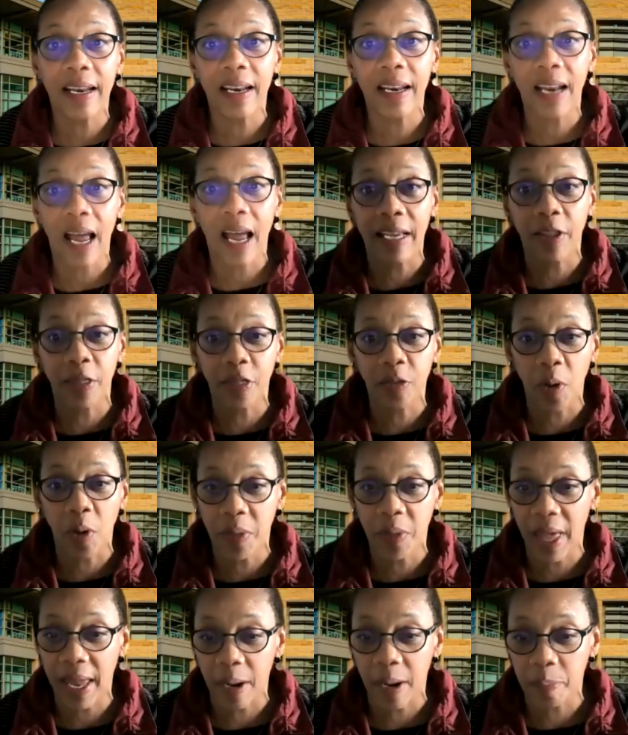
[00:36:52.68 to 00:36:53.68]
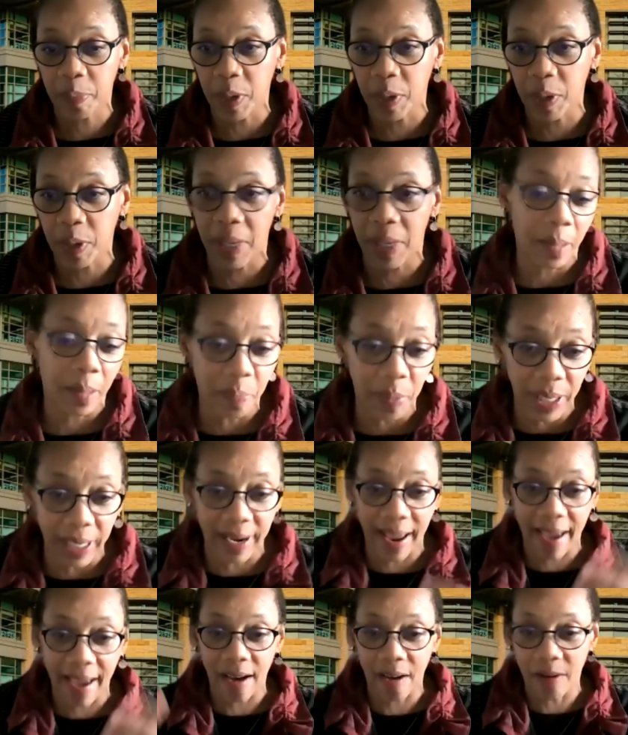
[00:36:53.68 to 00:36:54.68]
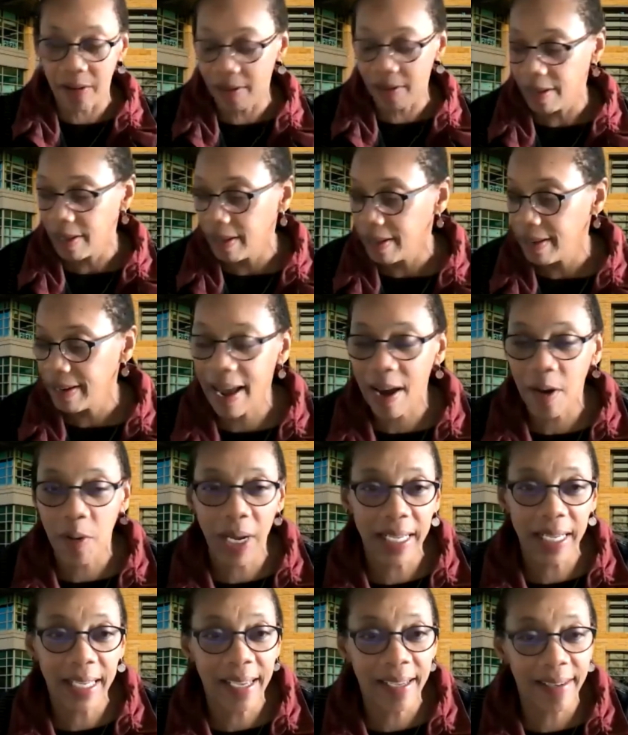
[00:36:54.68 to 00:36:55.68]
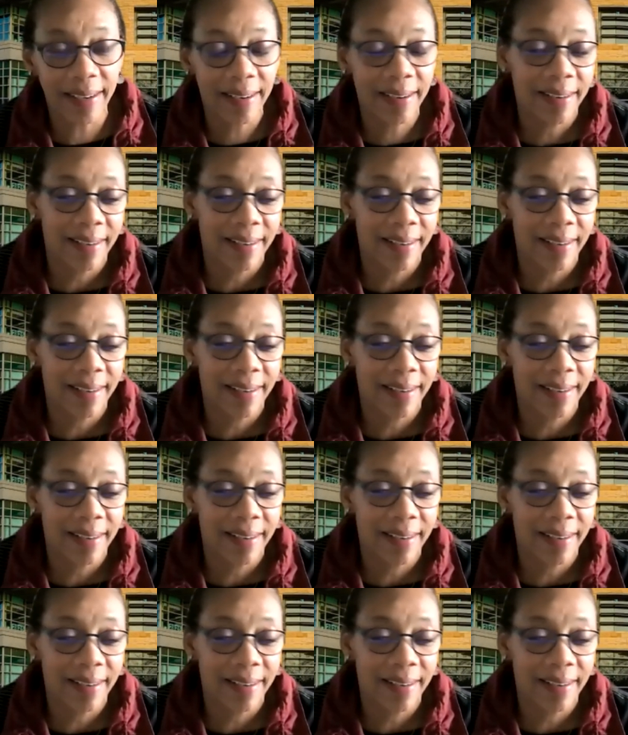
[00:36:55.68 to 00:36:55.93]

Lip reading: it, I can throw that up in a minute. But now I can.